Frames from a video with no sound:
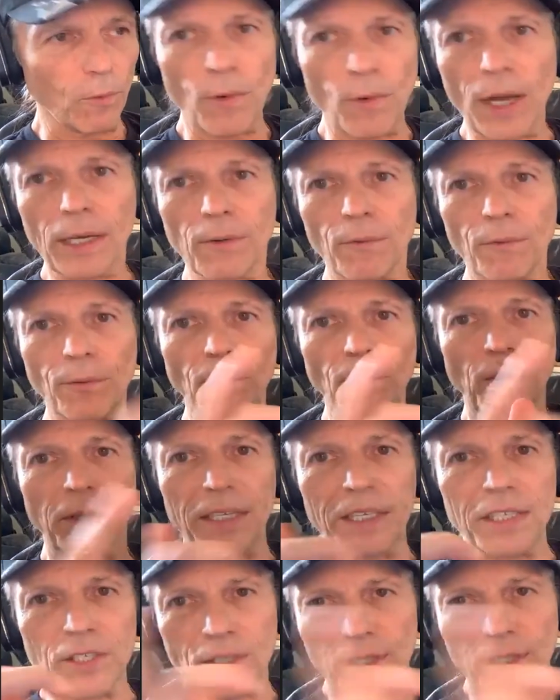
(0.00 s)
rock and roll
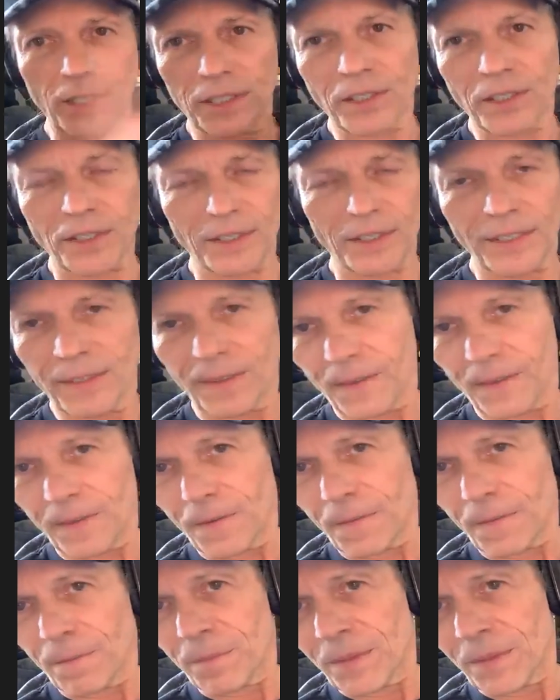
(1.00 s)
existed.
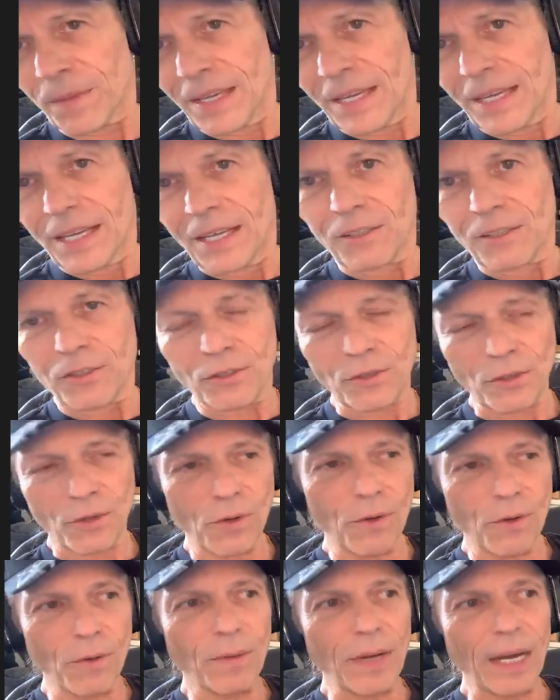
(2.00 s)

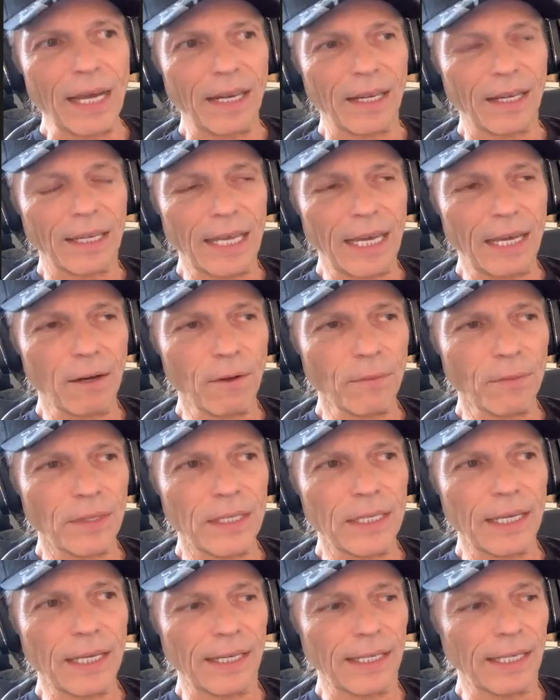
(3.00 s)
So a lot of
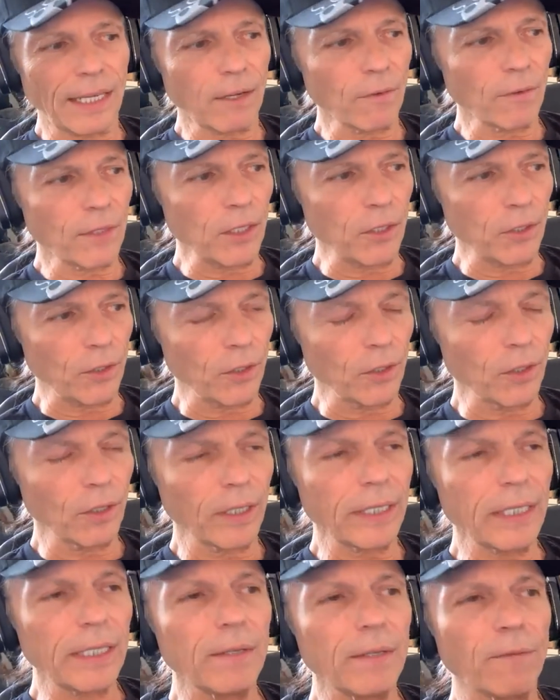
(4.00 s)
the
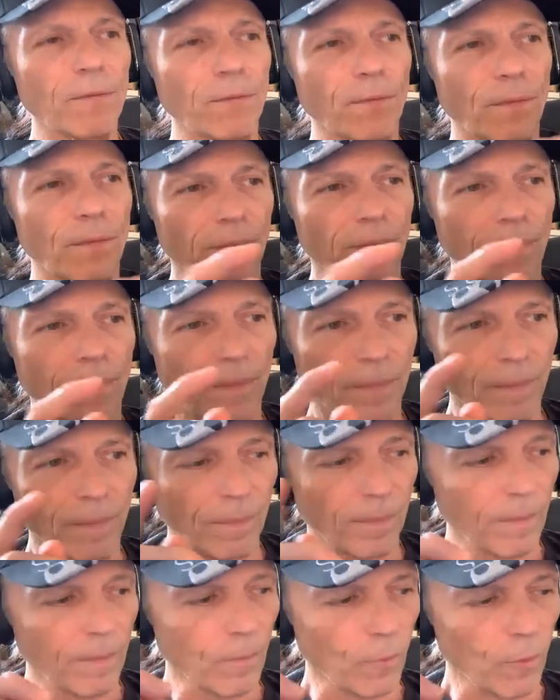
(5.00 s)
early
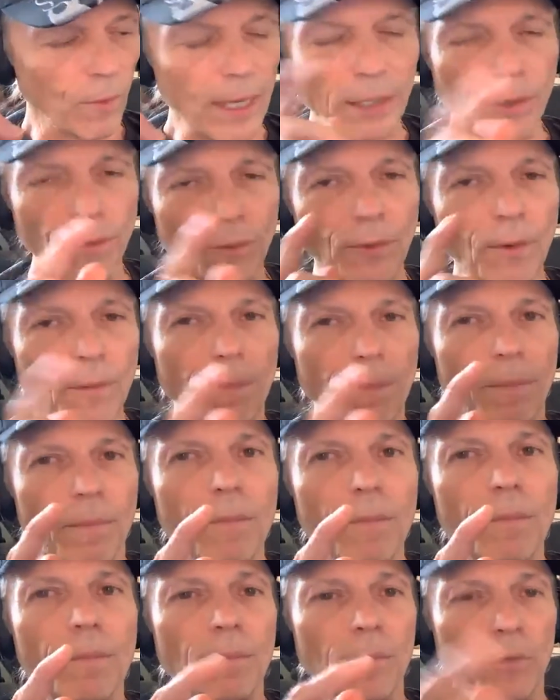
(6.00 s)
rock and roll
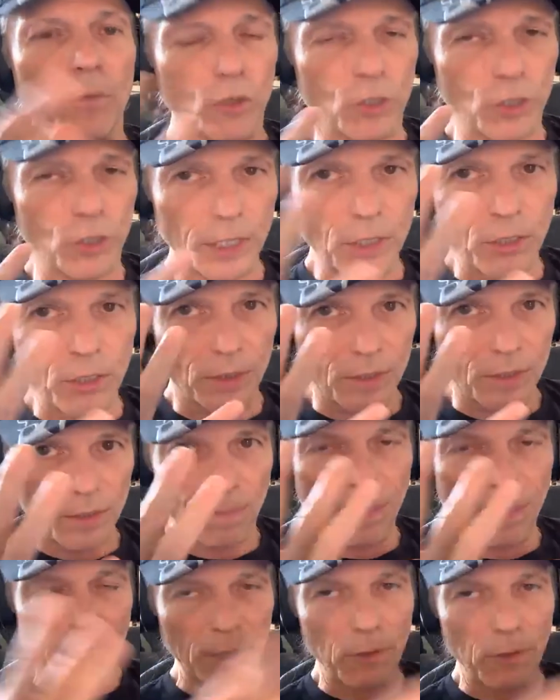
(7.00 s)

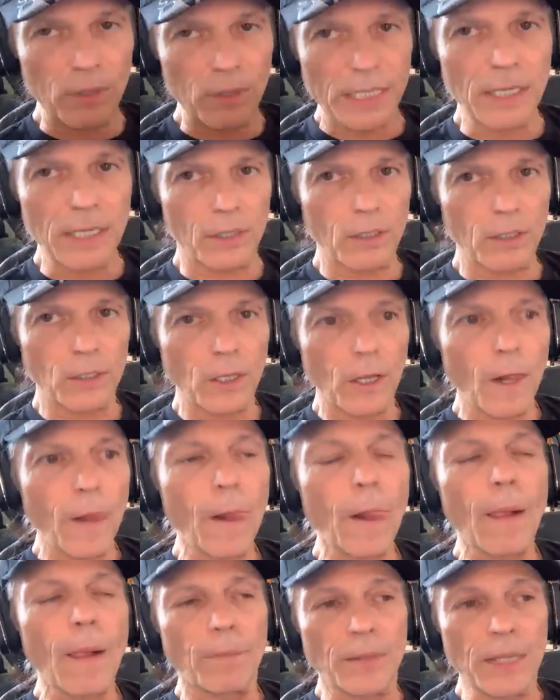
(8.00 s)
musicians, pioneers,
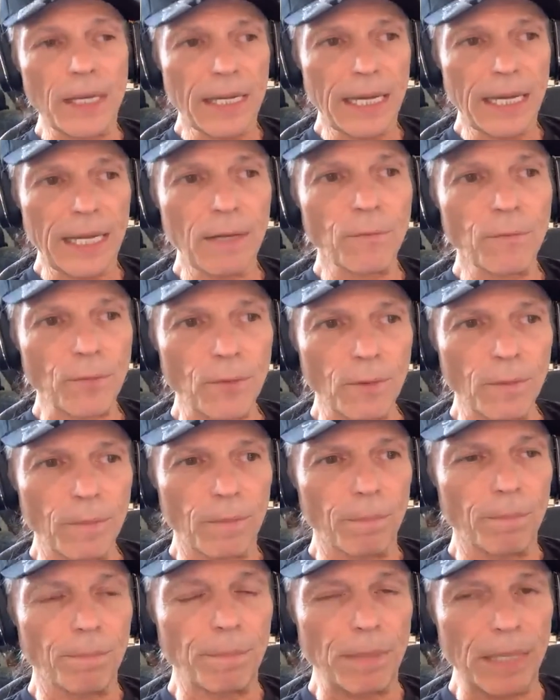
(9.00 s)
they came
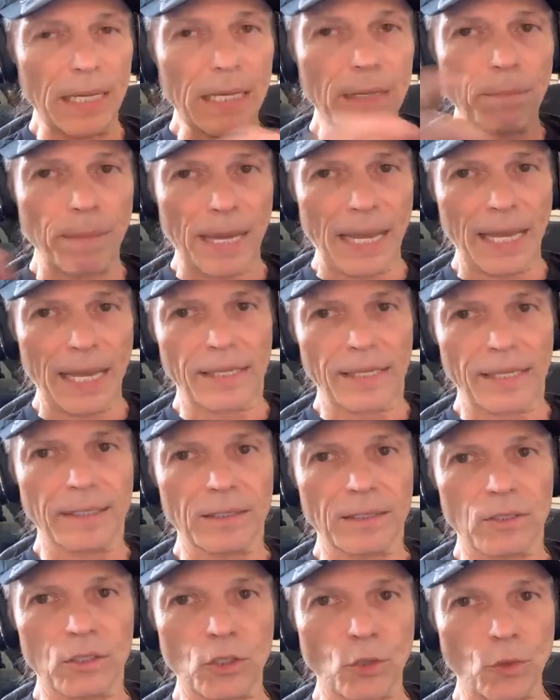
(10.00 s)
from big band,
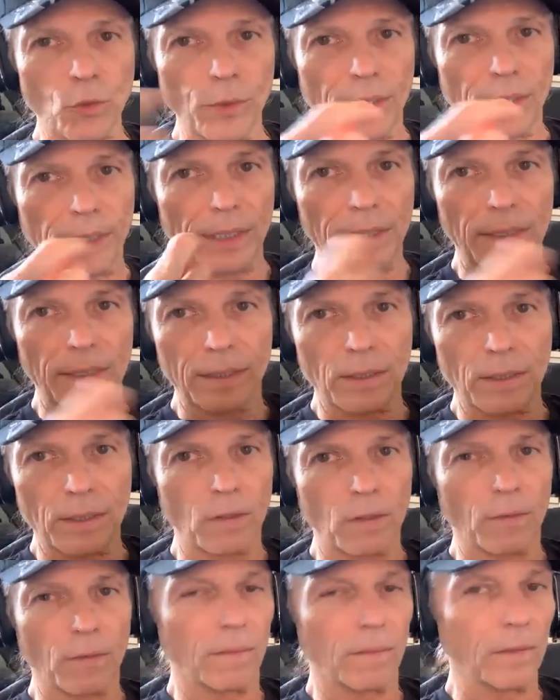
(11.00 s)
swing, you
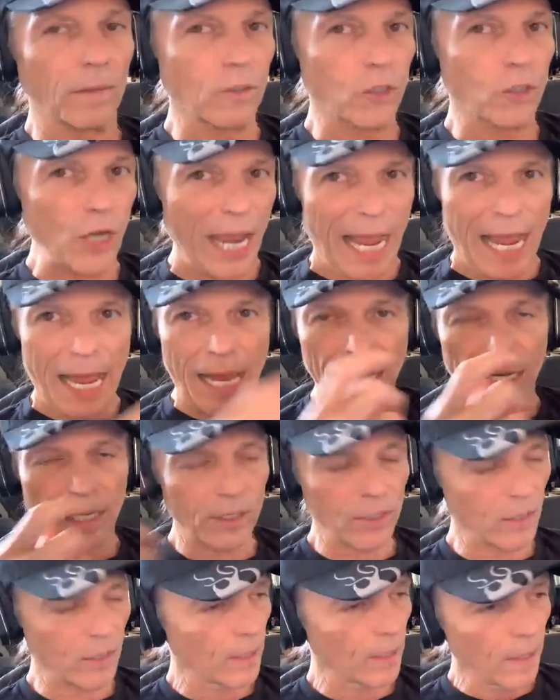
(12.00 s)
know,
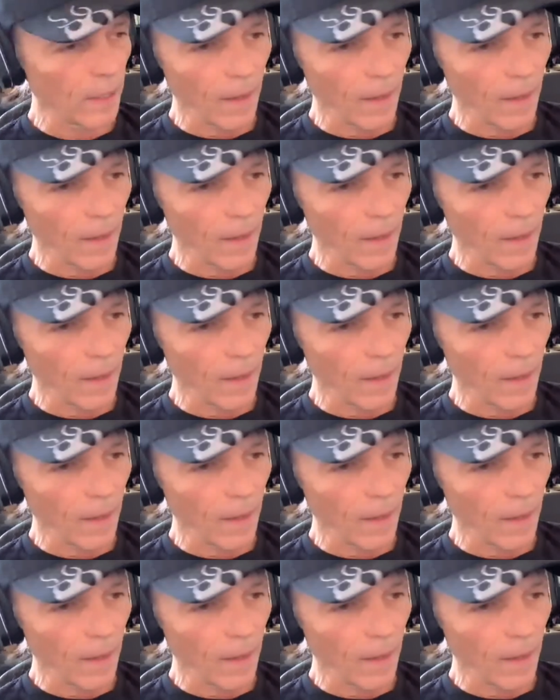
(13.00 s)
jazz,